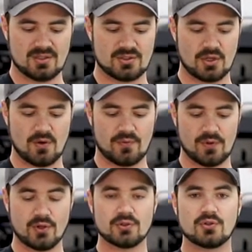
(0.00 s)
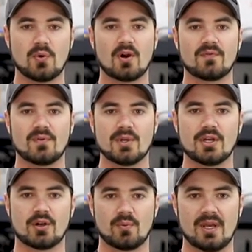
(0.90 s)
So for those who aren't
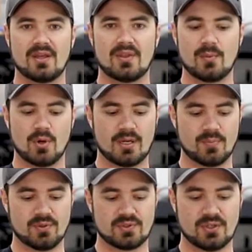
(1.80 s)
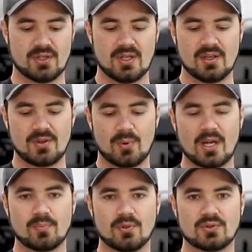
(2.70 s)
familiar with a brake booster, the
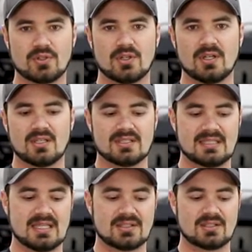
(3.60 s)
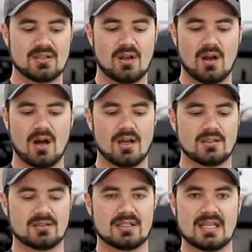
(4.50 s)
brake booster sits
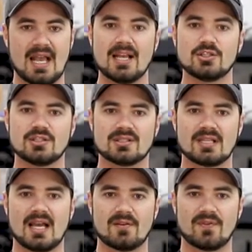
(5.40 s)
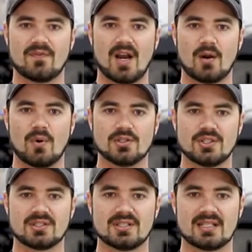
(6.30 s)
on the engine side of the firewall,
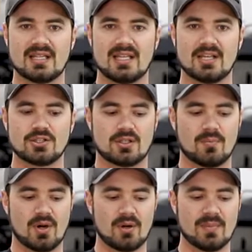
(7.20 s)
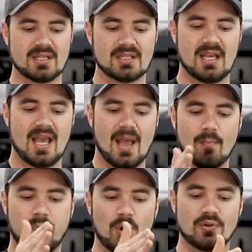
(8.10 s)
just inside the engine compartment,
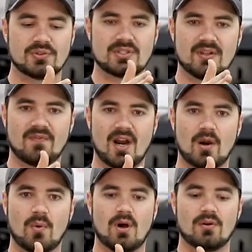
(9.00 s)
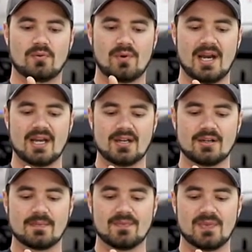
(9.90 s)
and bolts to the firewall right here.